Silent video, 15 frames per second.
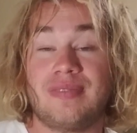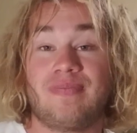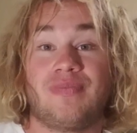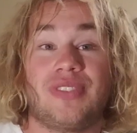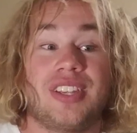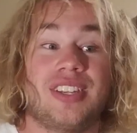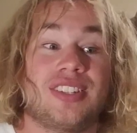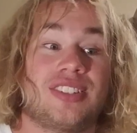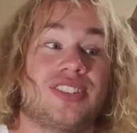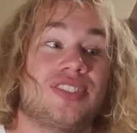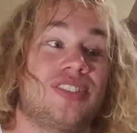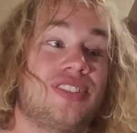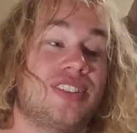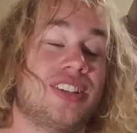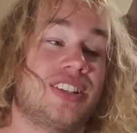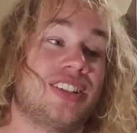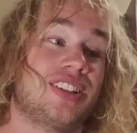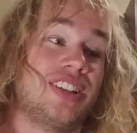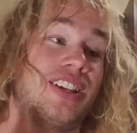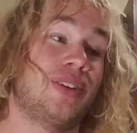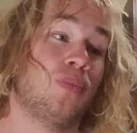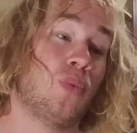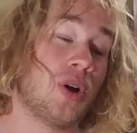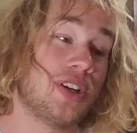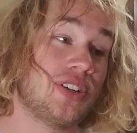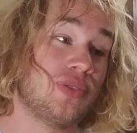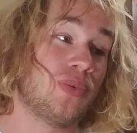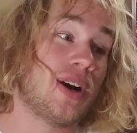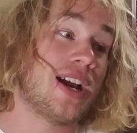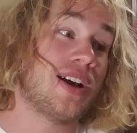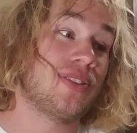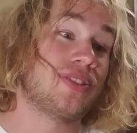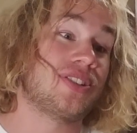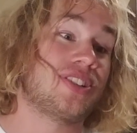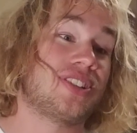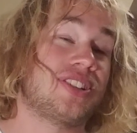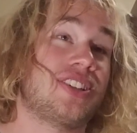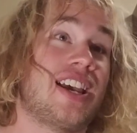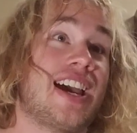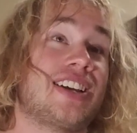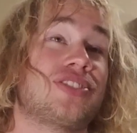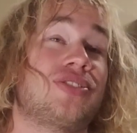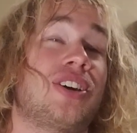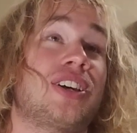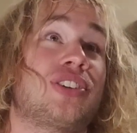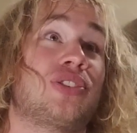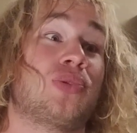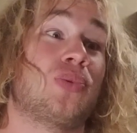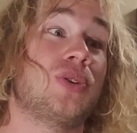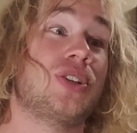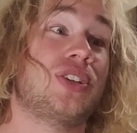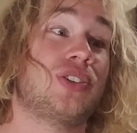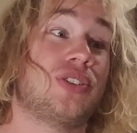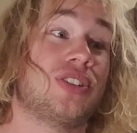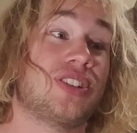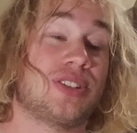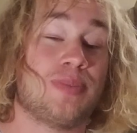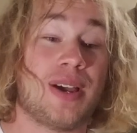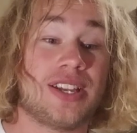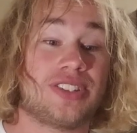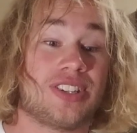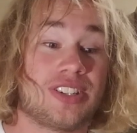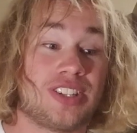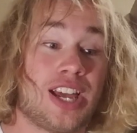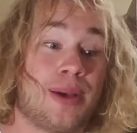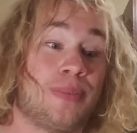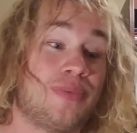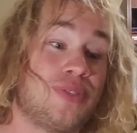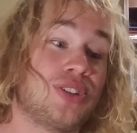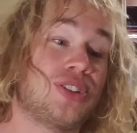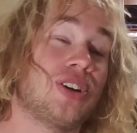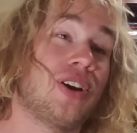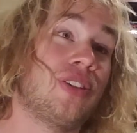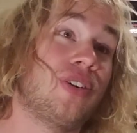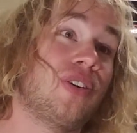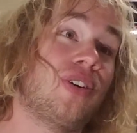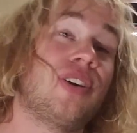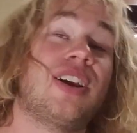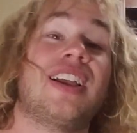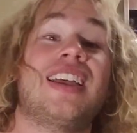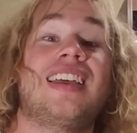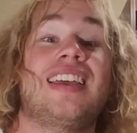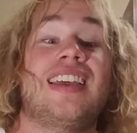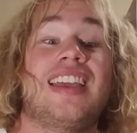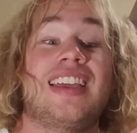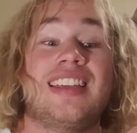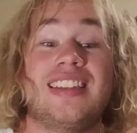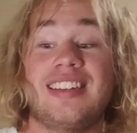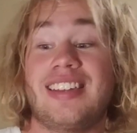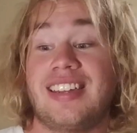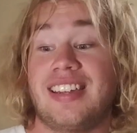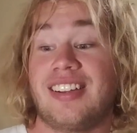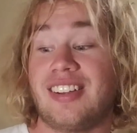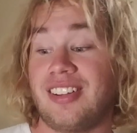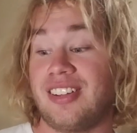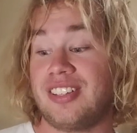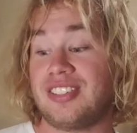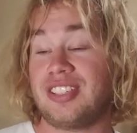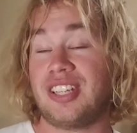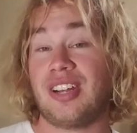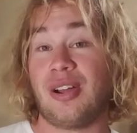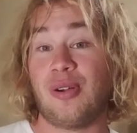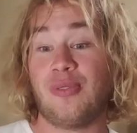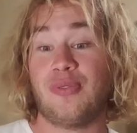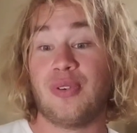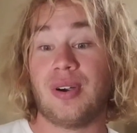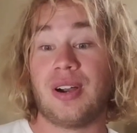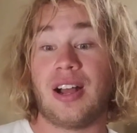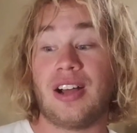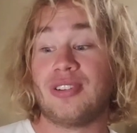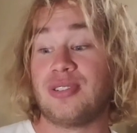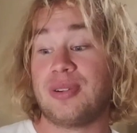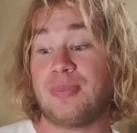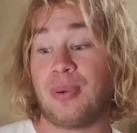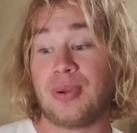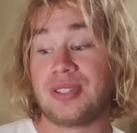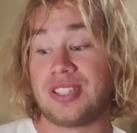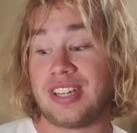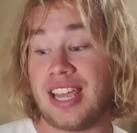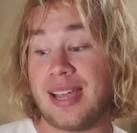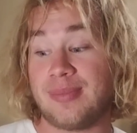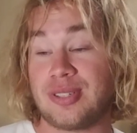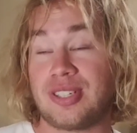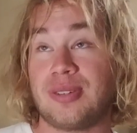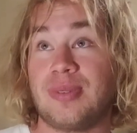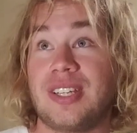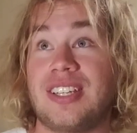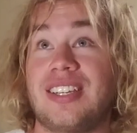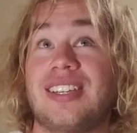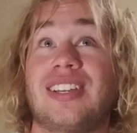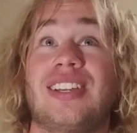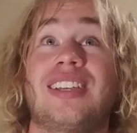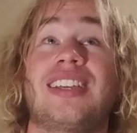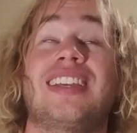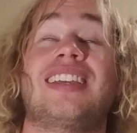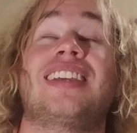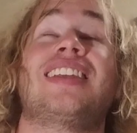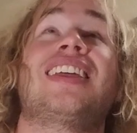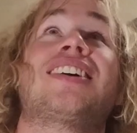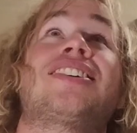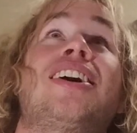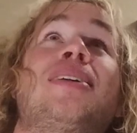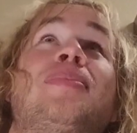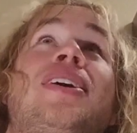in one round stacked like 3 smites on top of each other and did over 100 points of damage to me. In that combat